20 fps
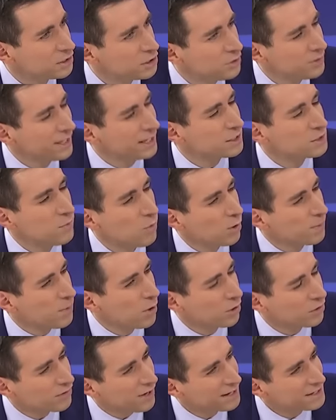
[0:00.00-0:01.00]
Do you think it's more
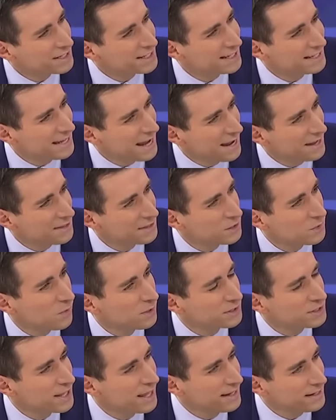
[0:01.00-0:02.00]
polarized today than it
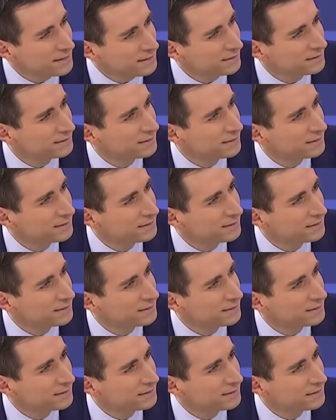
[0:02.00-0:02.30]
was then?